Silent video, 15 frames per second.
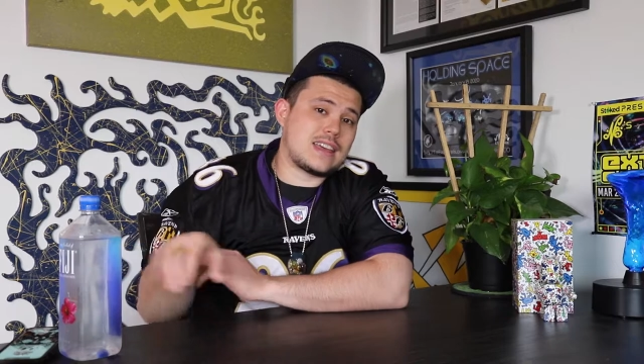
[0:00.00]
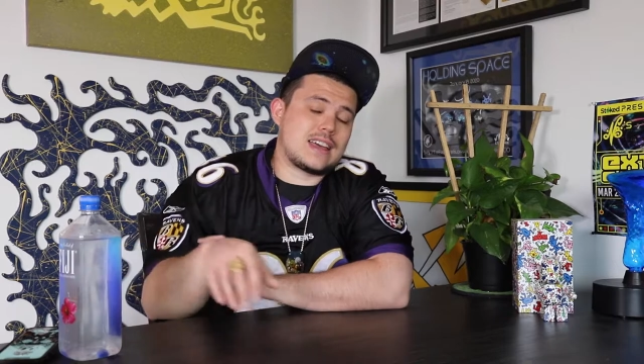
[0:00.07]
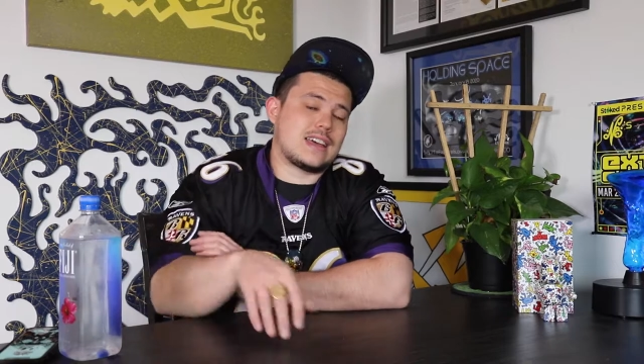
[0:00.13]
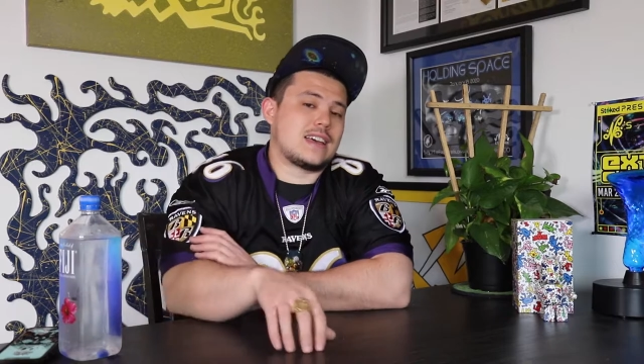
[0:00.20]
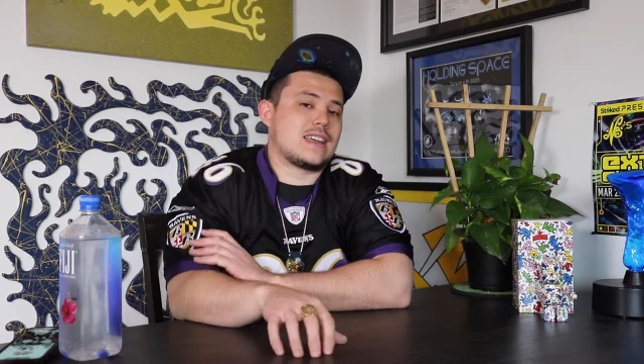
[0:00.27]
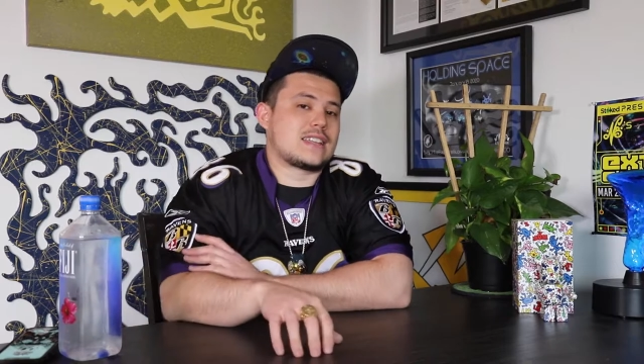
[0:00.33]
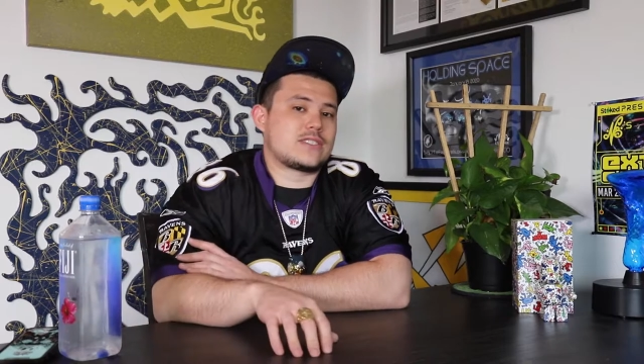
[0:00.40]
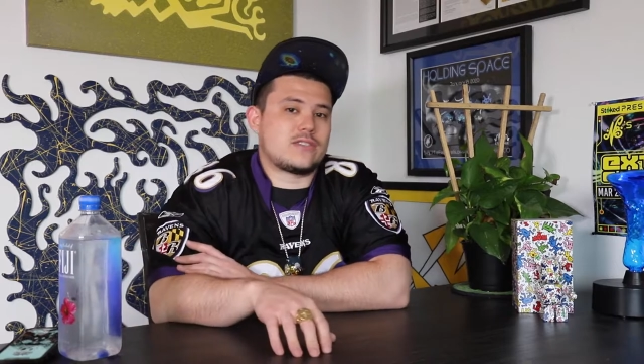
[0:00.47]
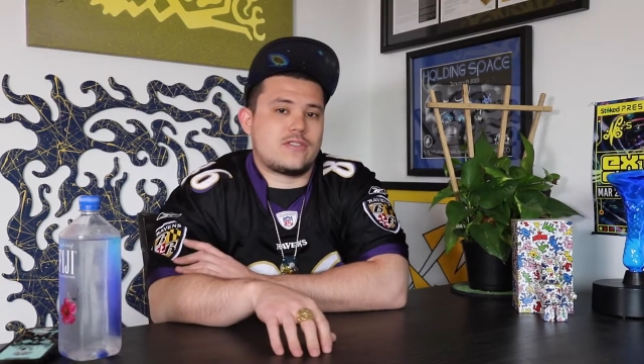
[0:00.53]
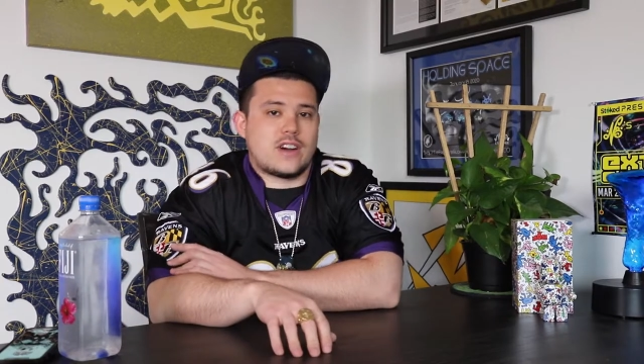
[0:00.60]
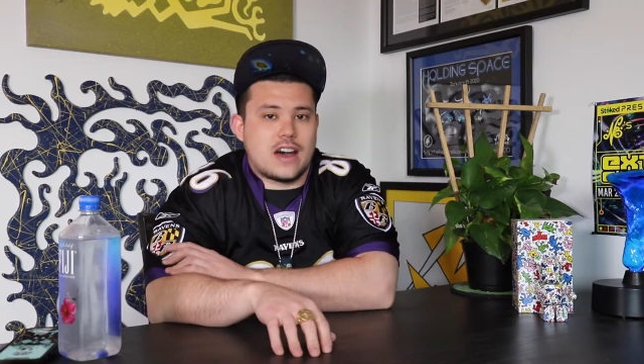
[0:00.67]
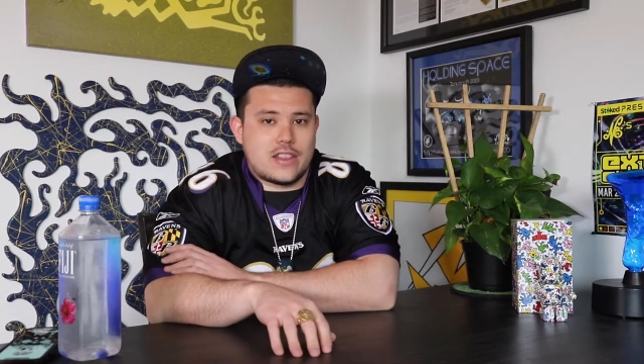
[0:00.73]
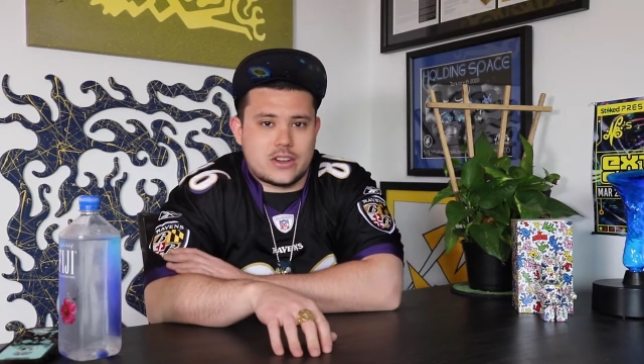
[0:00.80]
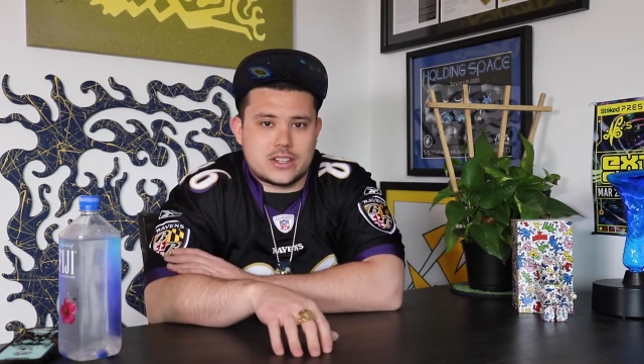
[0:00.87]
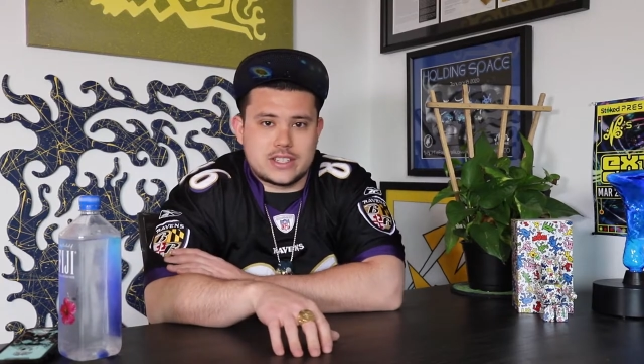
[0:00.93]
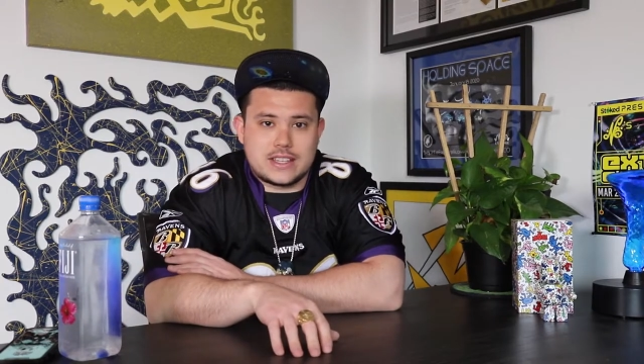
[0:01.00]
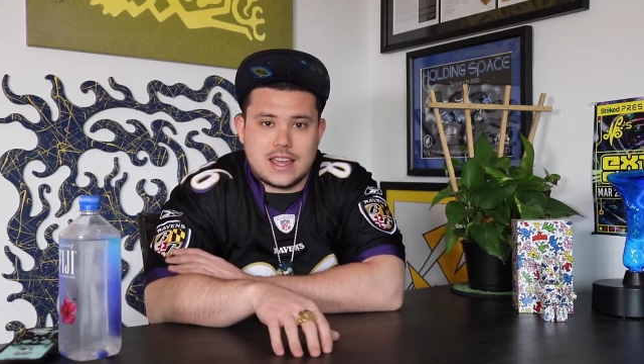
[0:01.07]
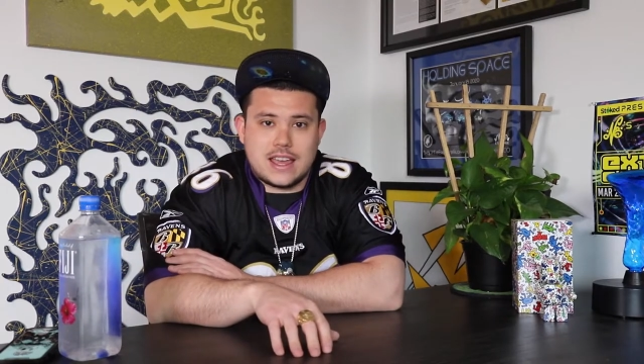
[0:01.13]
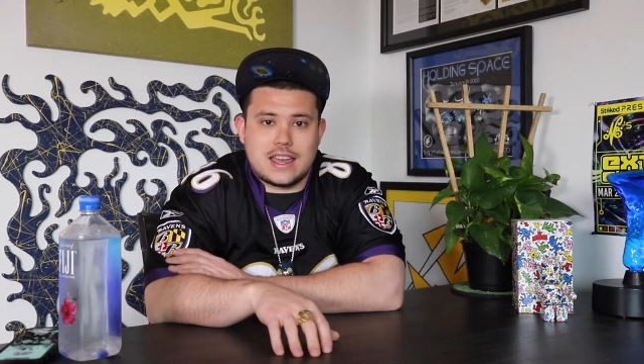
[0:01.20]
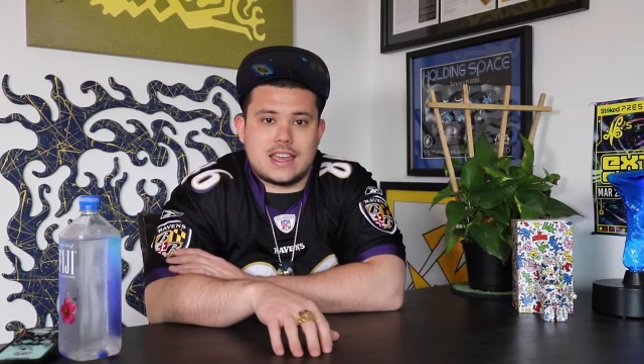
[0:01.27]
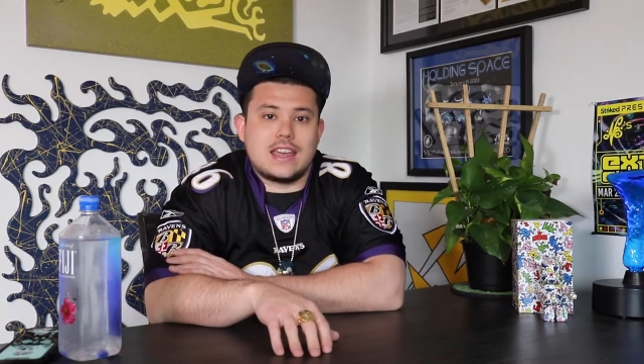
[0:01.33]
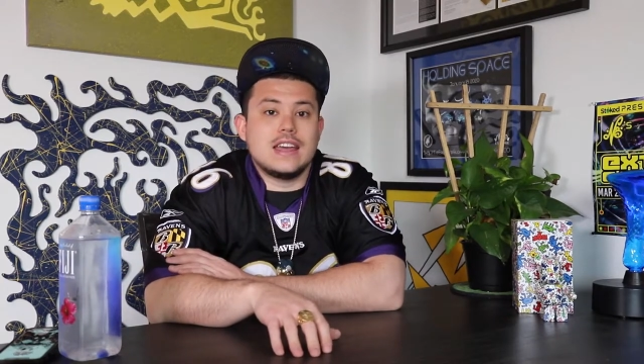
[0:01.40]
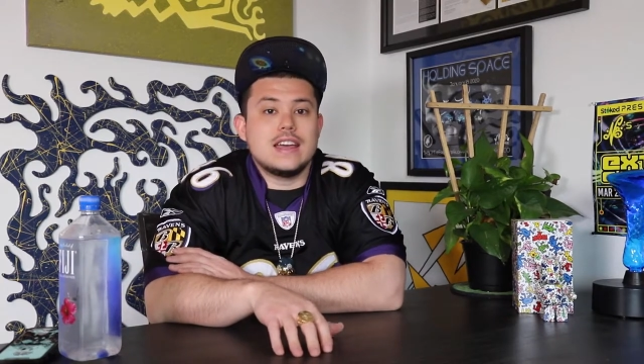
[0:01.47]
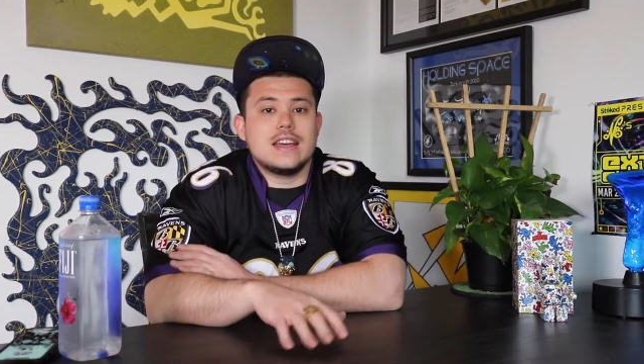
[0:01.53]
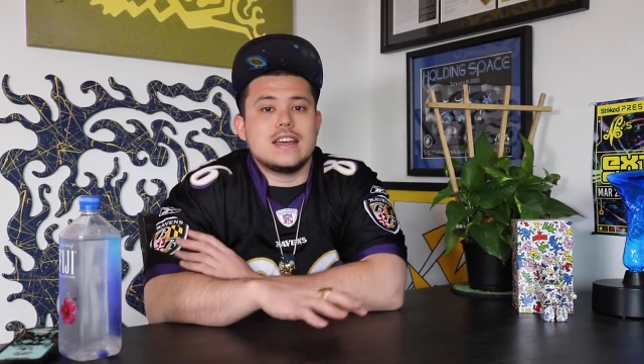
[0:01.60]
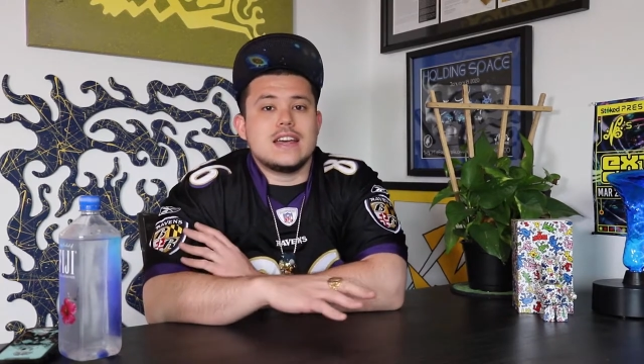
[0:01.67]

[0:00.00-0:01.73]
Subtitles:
that's Father's Day.